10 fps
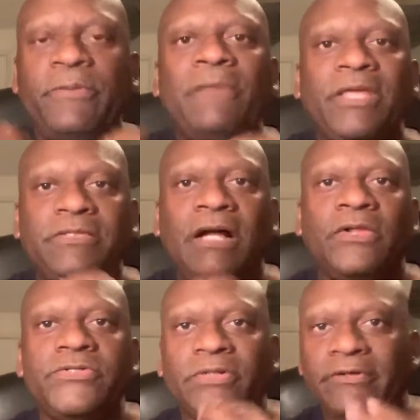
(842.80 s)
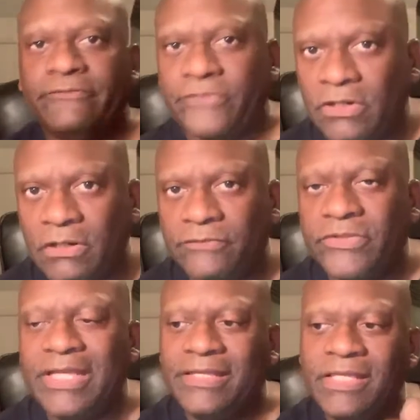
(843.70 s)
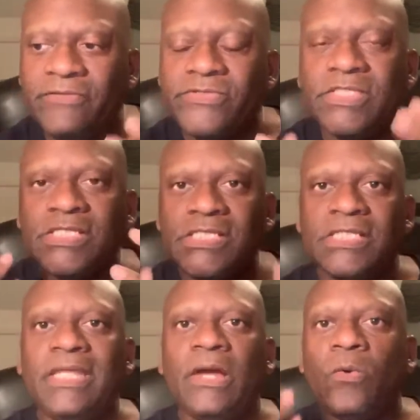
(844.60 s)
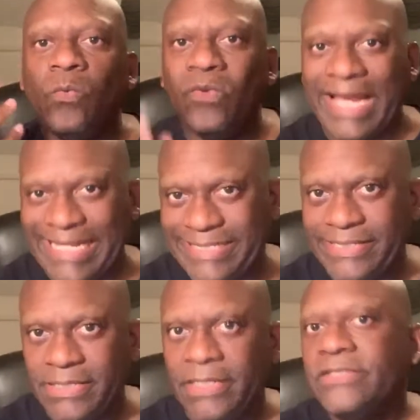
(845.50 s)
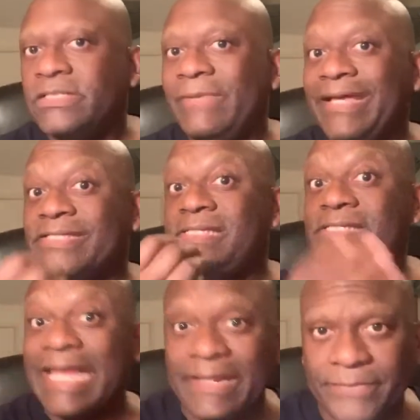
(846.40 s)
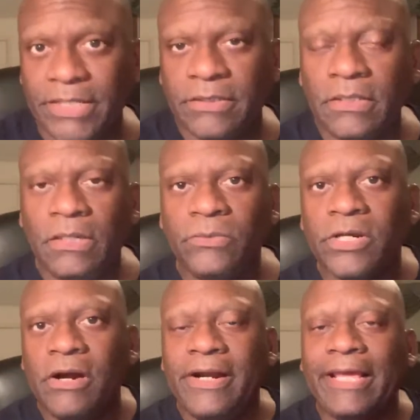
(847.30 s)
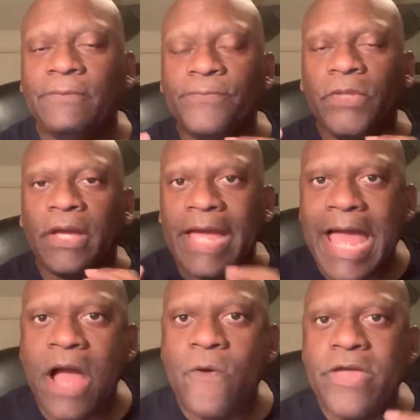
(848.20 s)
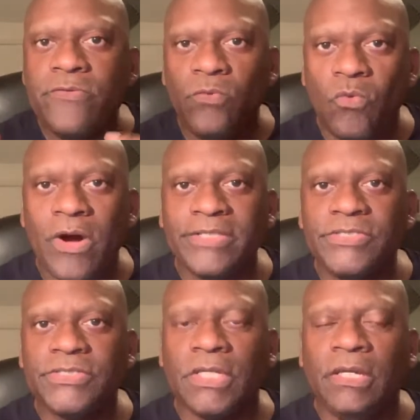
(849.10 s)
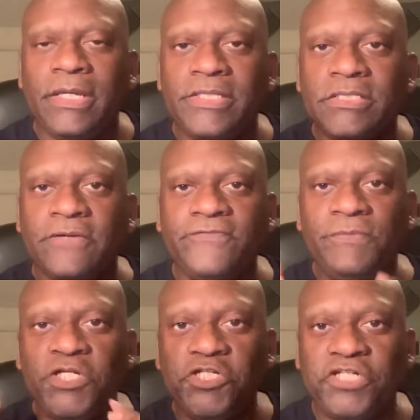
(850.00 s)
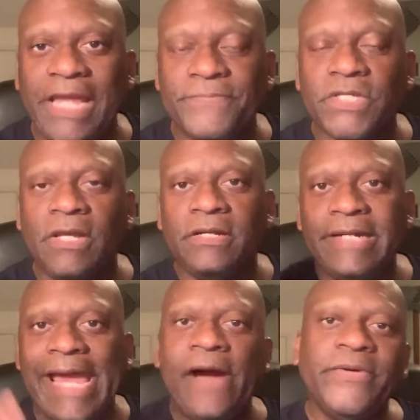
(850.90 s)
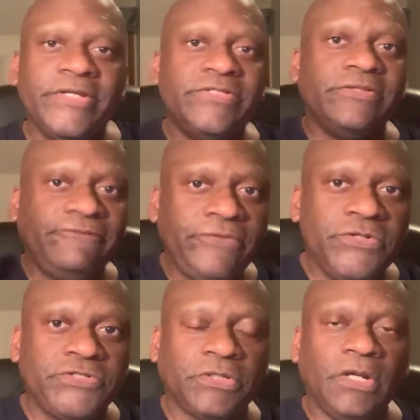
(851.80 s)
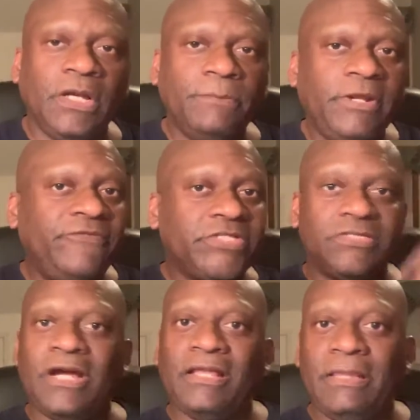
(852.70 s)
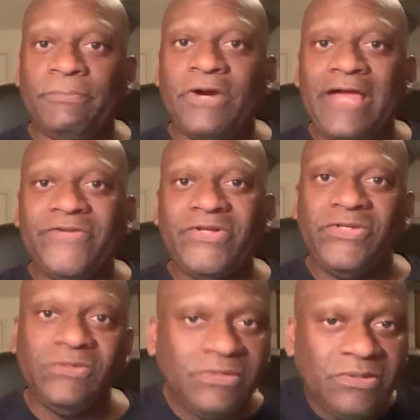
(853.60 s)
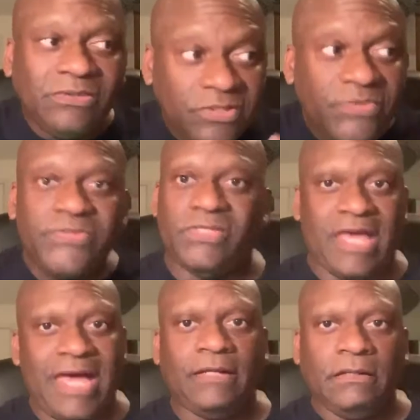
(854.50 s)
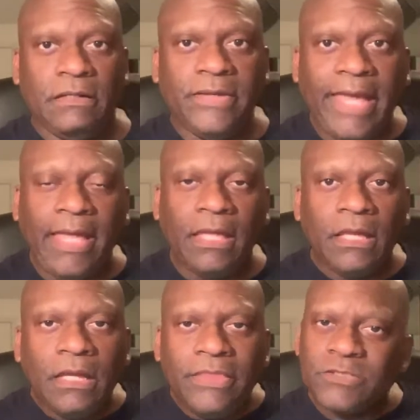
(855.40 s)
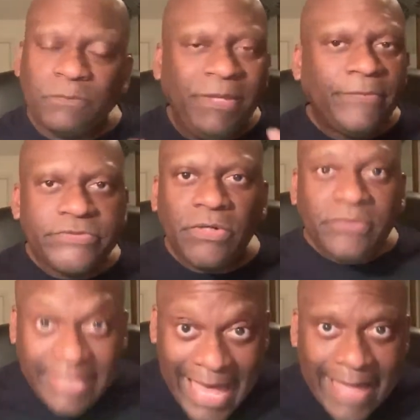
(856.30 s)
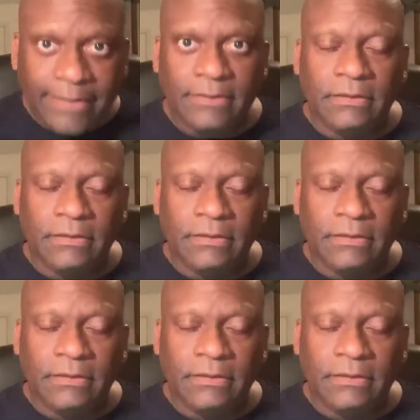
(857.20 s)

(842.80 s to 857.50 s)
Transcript: public dollars are involved, it gives the city a right to make a statement regarding how it wants itself to be shaped now and into the future. But if it's entirely private, you, you lose that, okay? That's what people don't get.